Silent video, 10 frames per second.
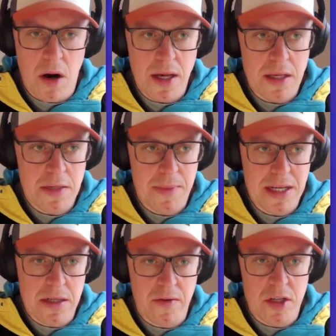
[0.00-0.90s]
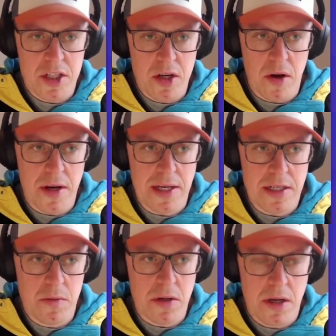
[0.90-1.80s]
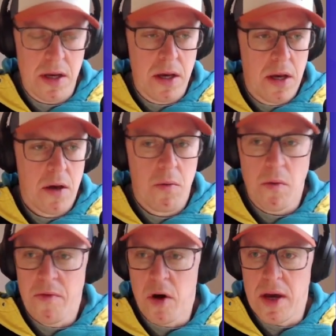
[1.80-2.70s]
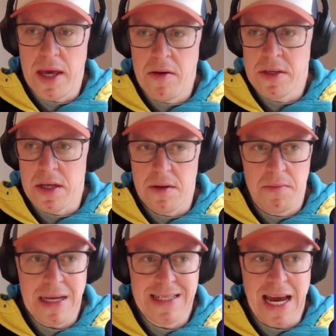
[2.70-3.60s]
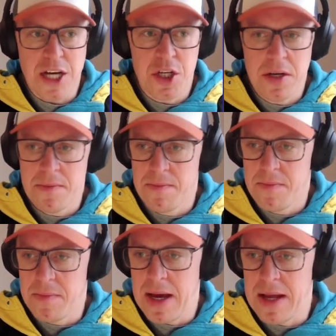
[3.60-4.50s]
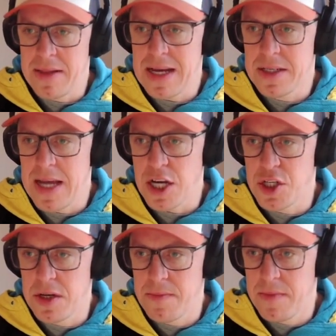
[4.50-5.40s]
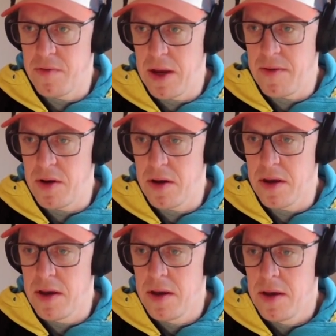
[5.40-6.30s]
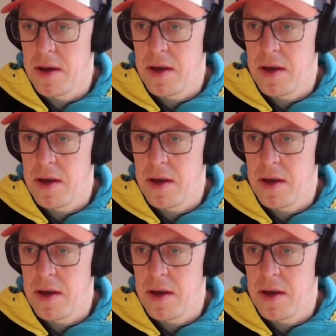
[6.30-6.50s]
Why? It's because I've got a slot in here. So what we've got here is a section, and that section, if we have a look,